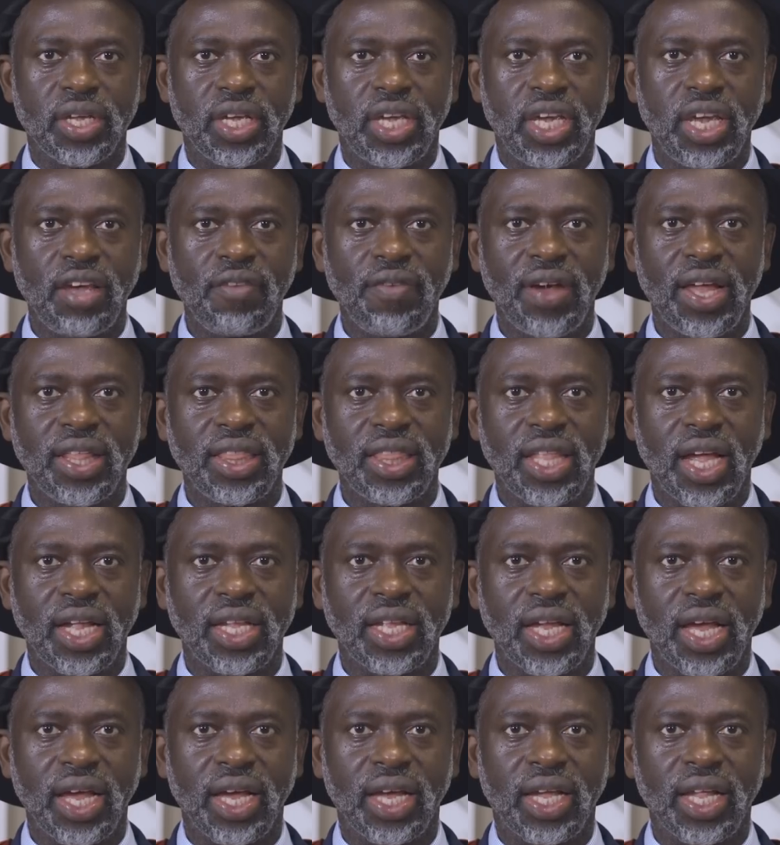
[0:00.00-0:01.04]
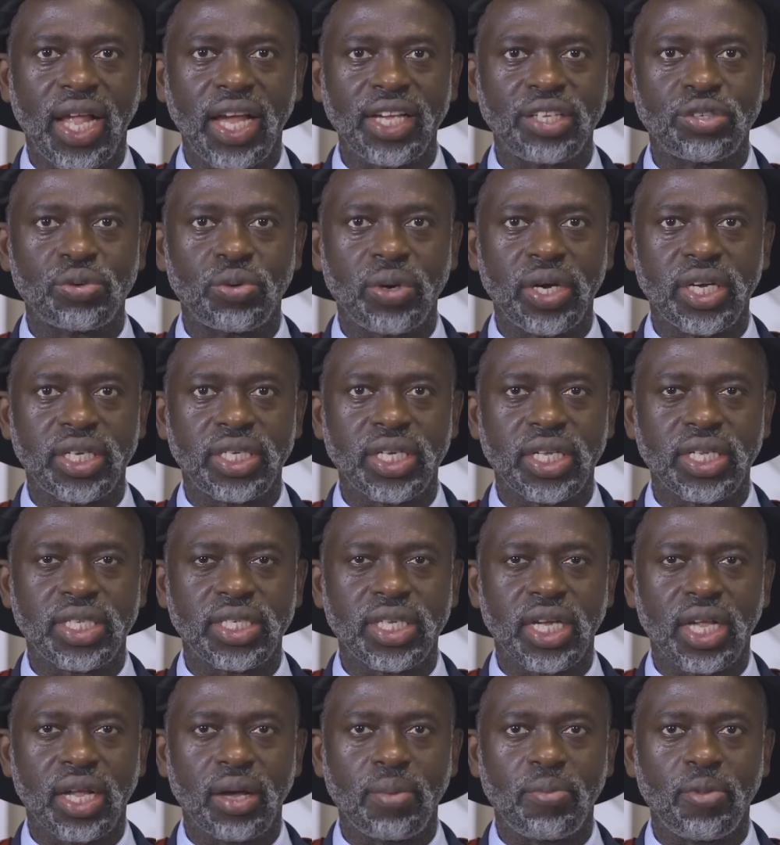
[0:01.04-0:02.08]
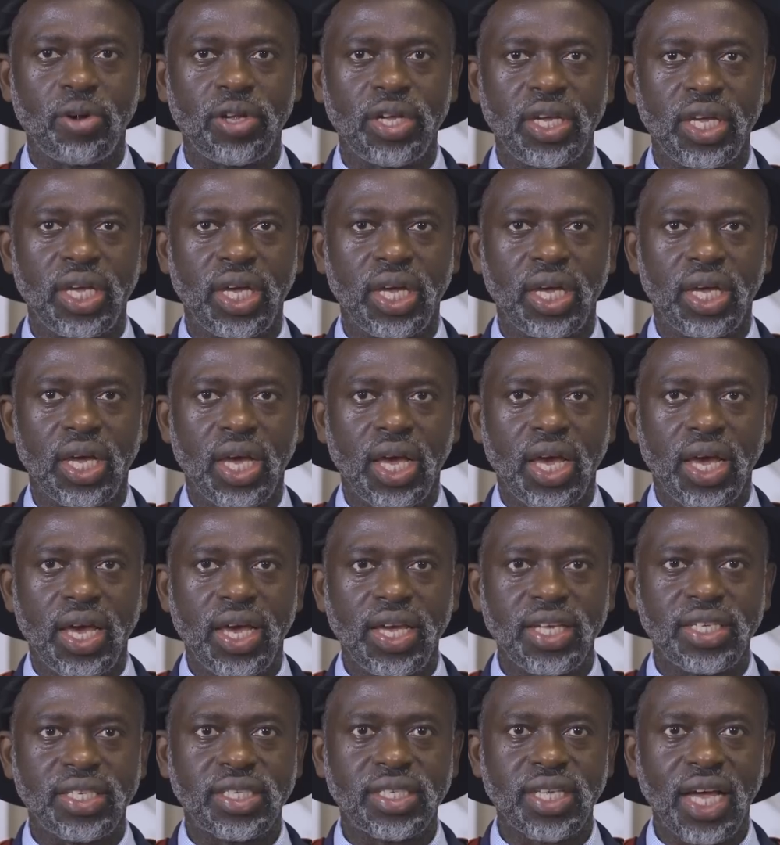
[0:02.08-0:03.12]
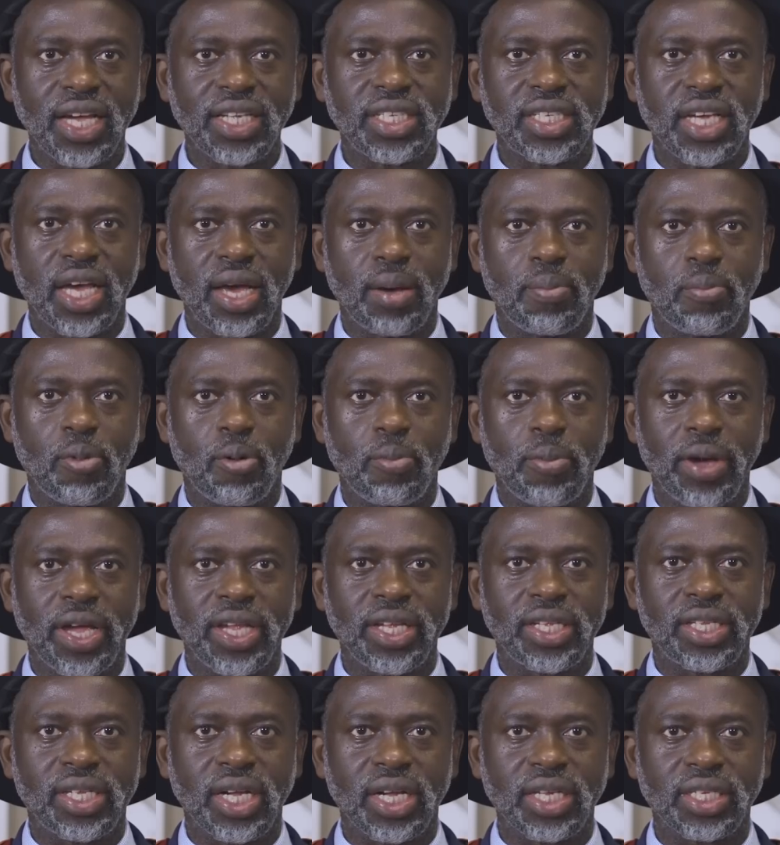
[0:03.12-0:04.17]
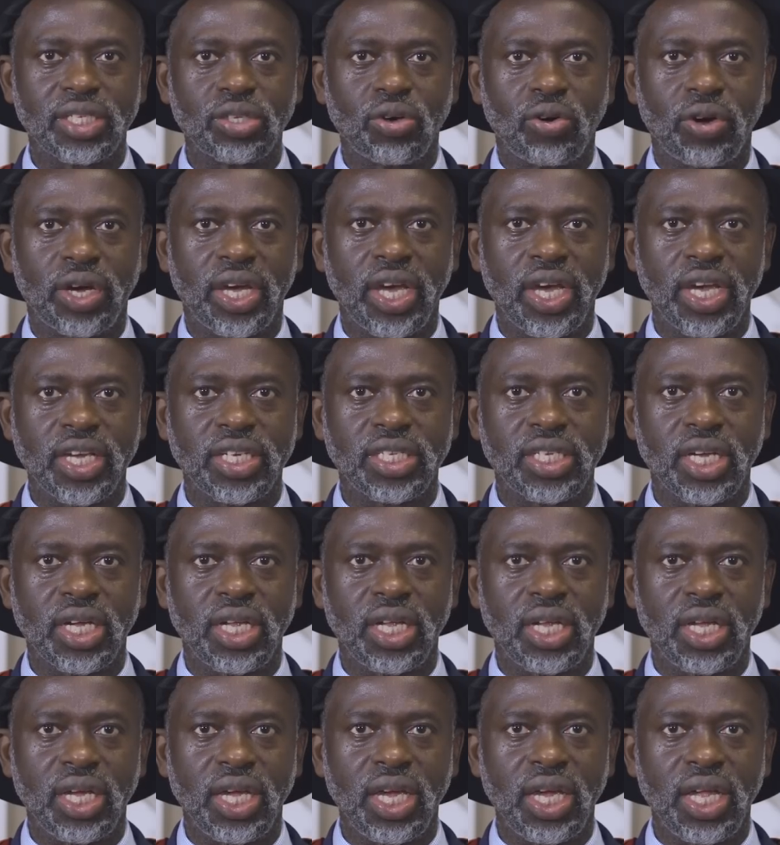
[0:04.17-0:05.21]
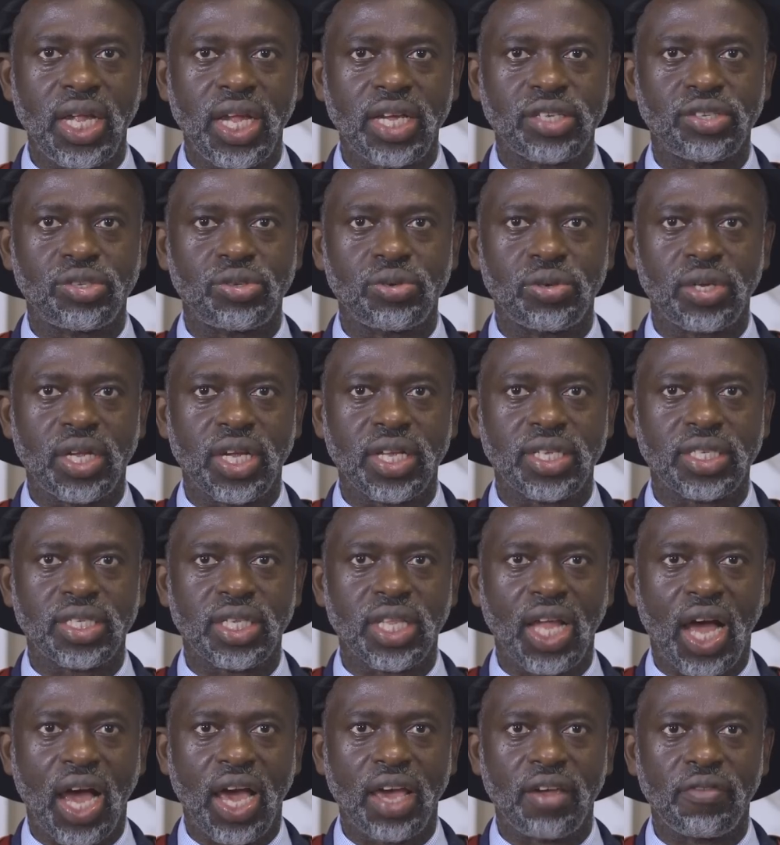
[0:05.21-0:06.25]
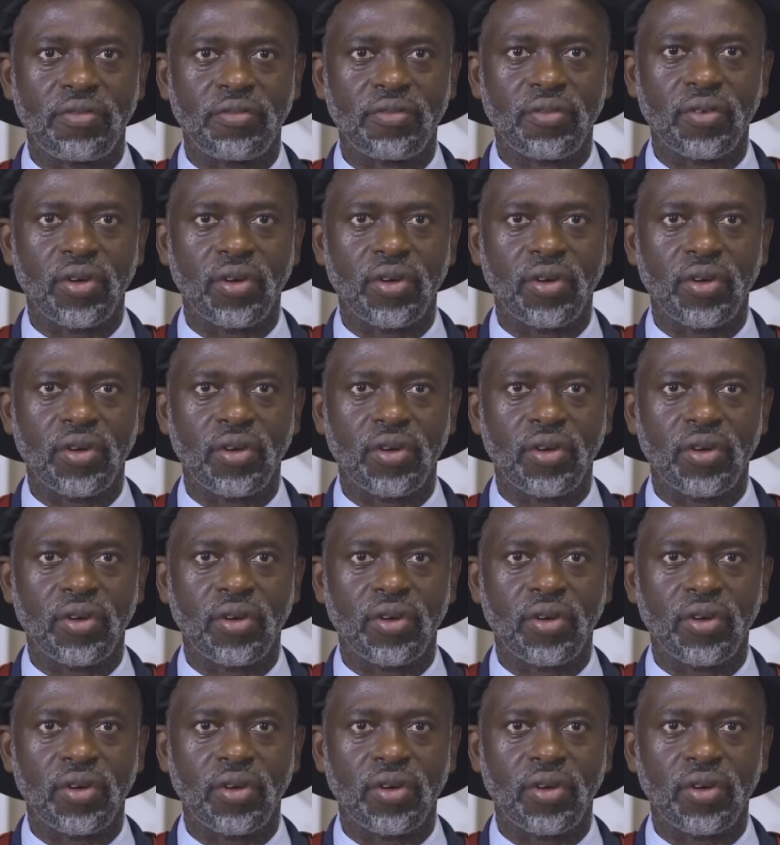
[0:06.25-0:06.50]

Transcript: Given that a graduation ceremony is such a momentous occasion in a student's life,